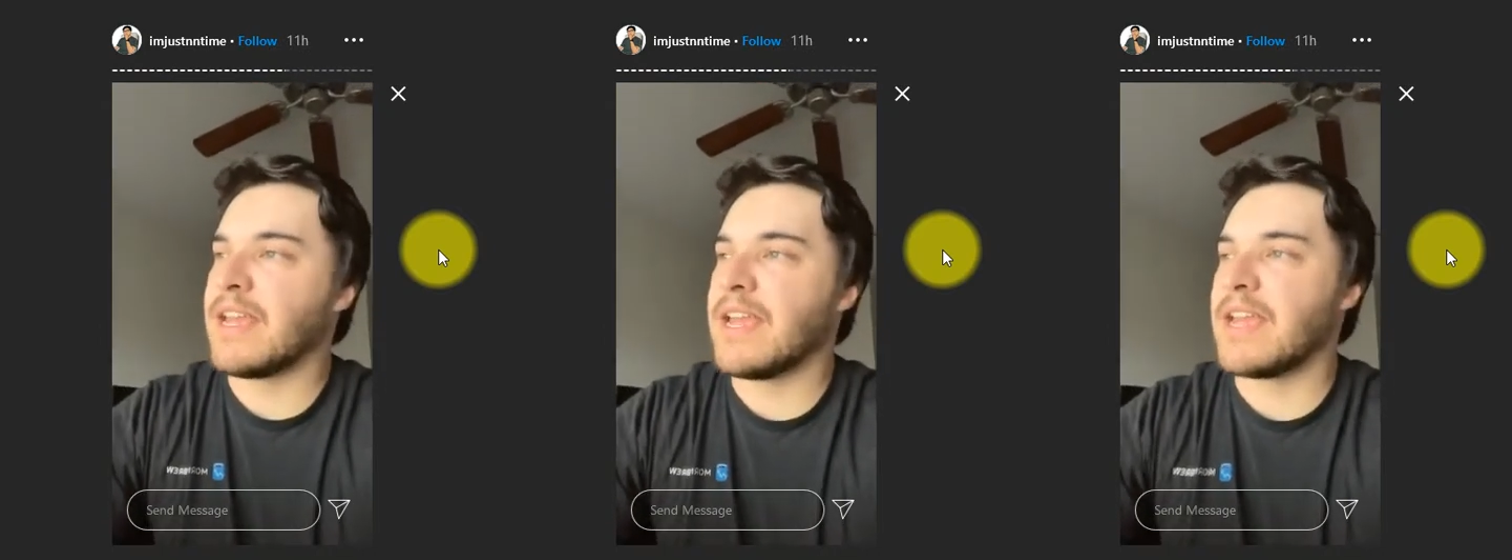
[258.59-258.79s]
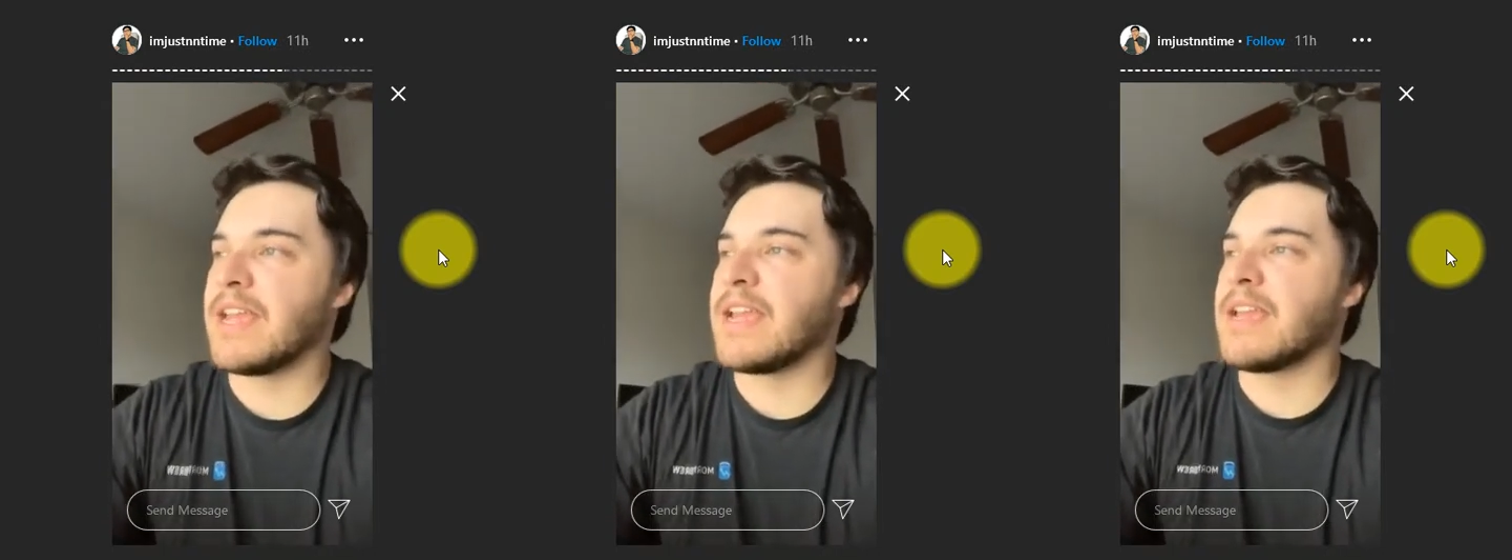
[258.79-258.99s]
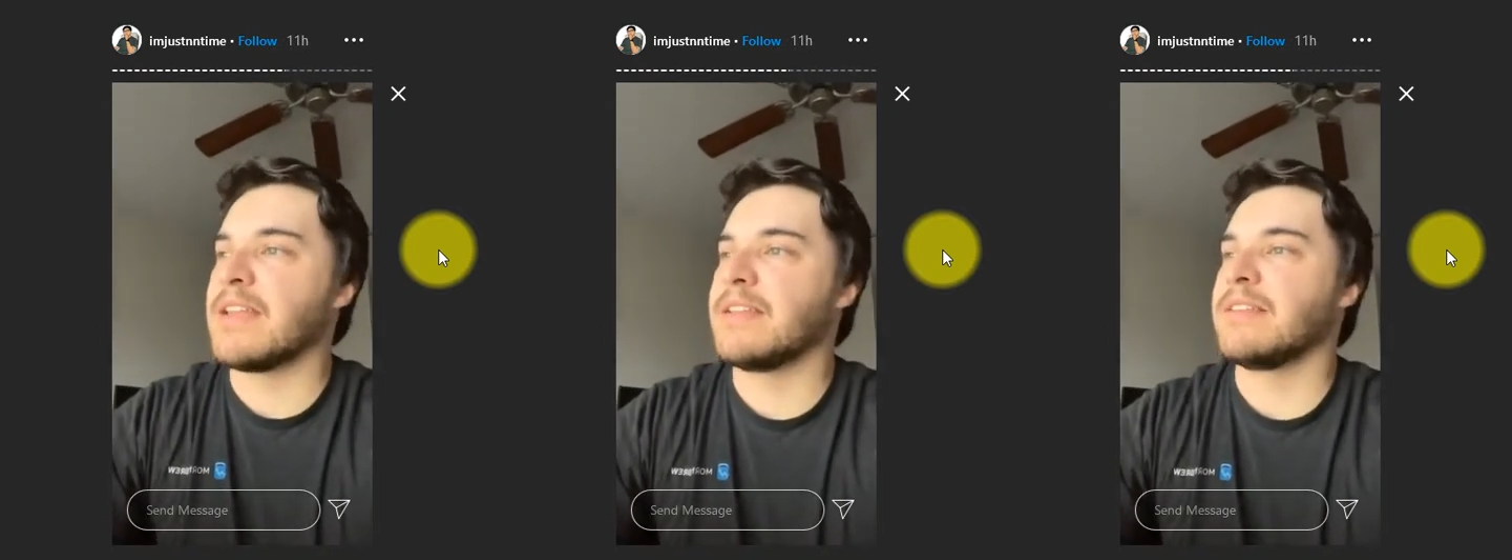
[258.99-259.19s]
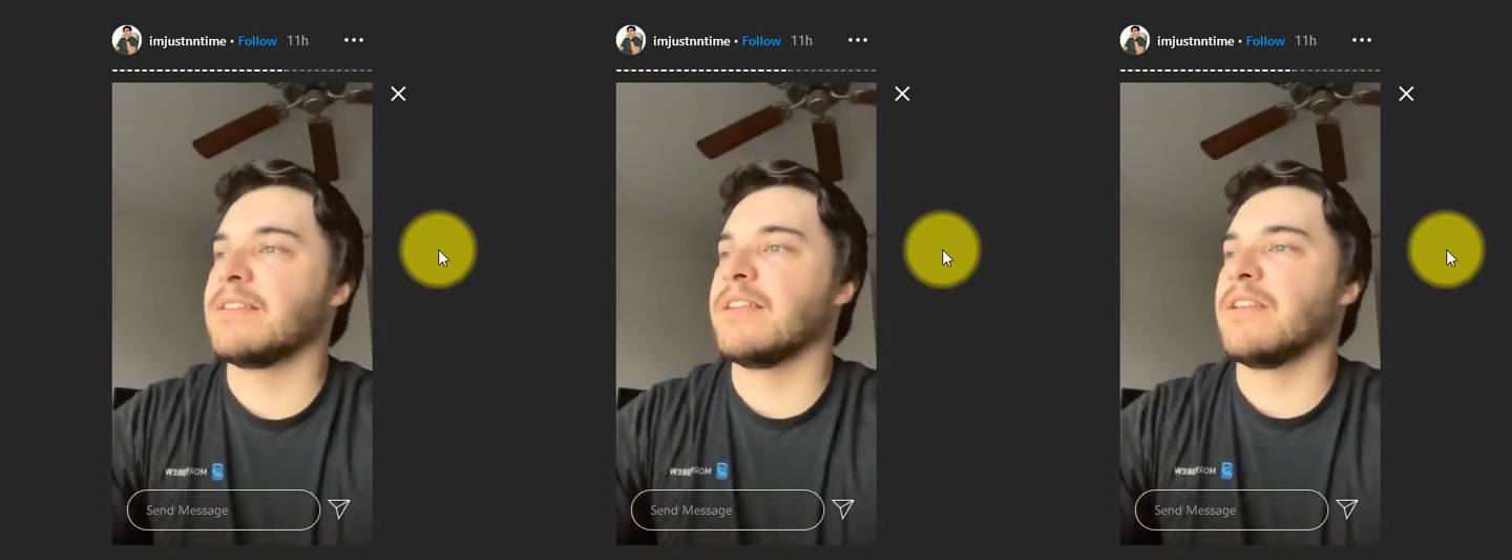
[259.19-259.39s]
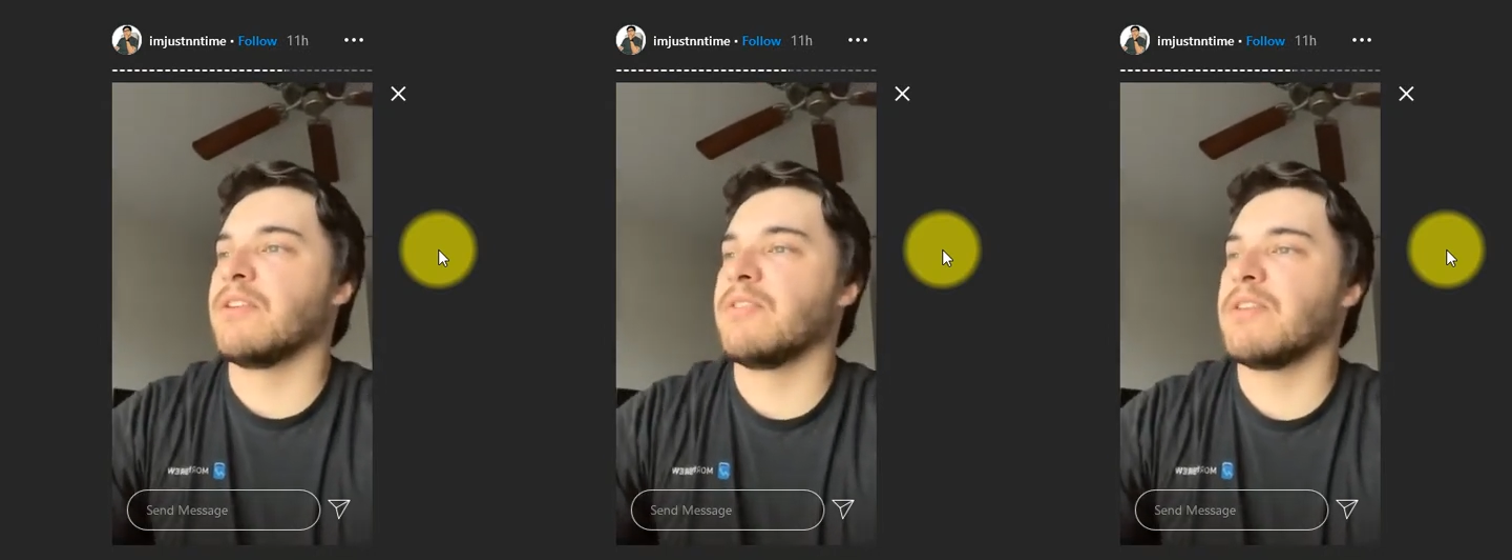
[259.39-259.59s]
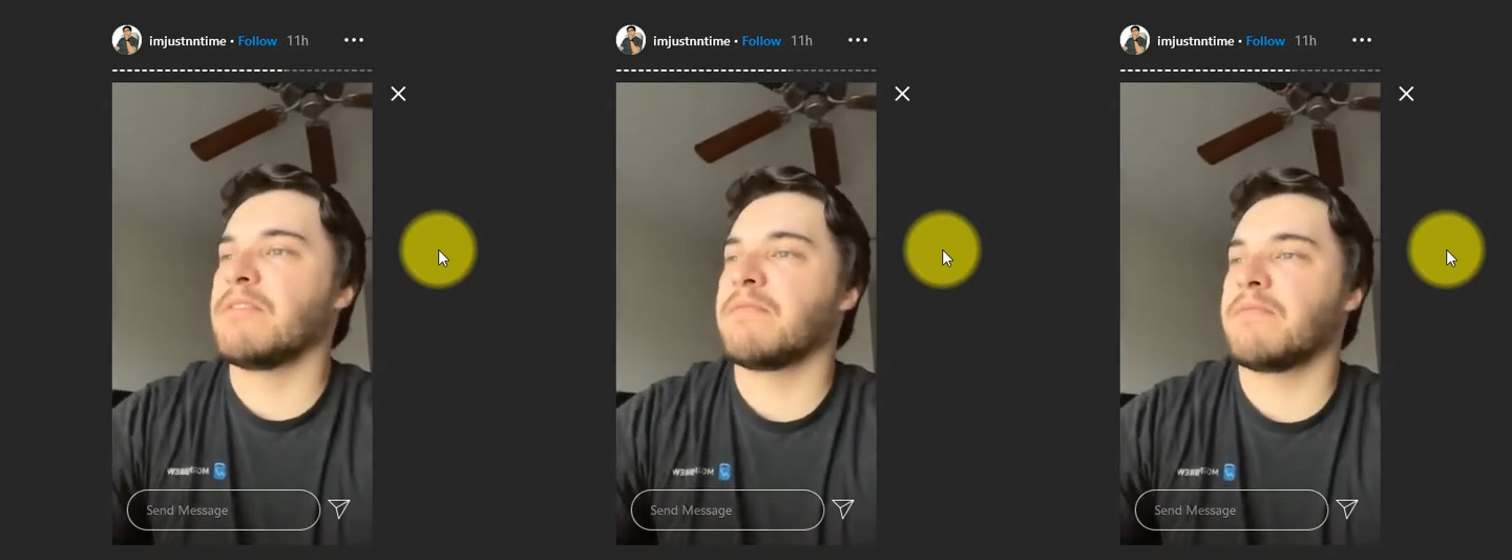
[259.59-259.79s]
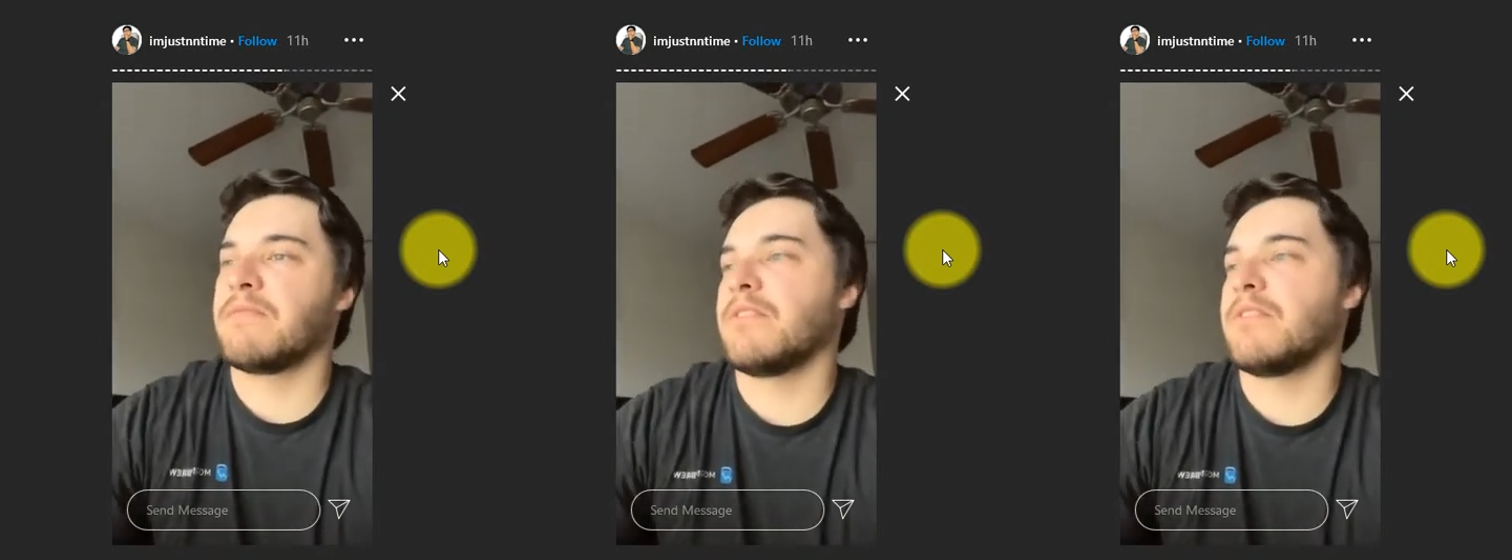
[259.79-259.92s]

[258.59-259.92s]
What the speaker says: and if